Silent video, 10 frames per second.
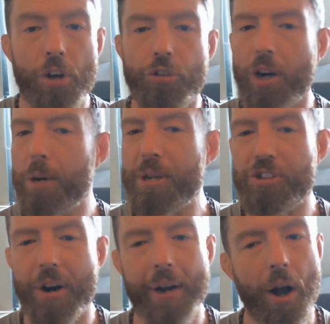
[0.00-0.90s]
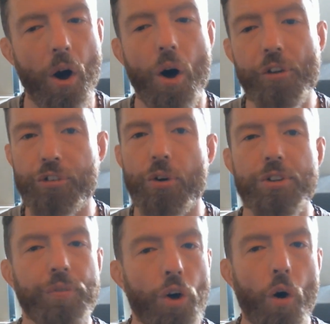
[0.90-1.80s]
So I'm going to be sharing all
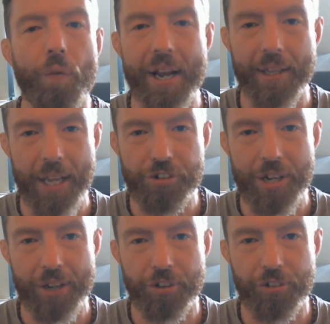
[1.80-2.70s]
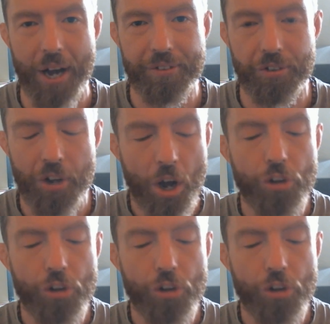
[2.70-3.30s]
sorts of co-regulation exercises.